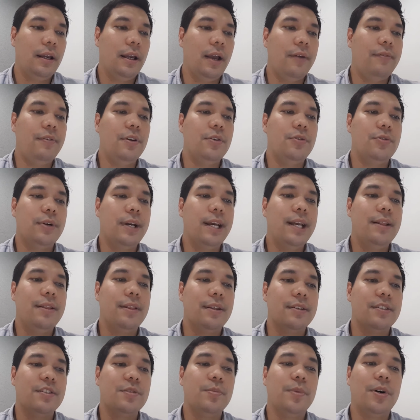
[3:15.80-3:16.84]
If you drink
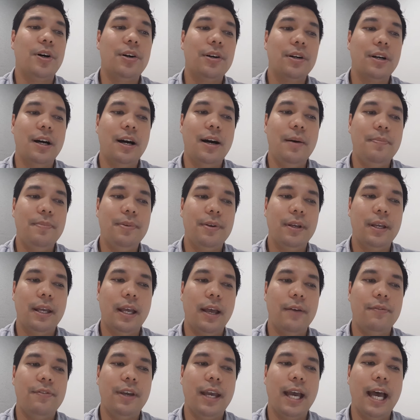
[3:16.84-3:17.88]
the small cup,
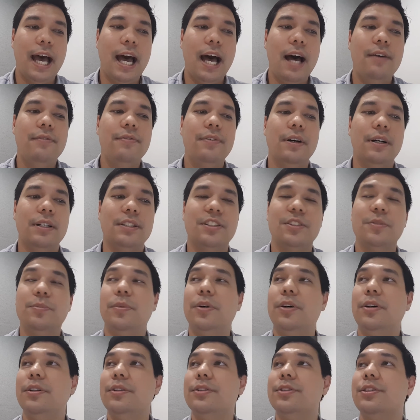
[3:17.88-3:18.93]
if you have a
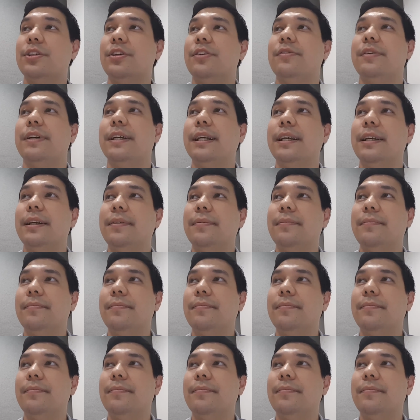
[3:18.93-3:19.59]
small serving.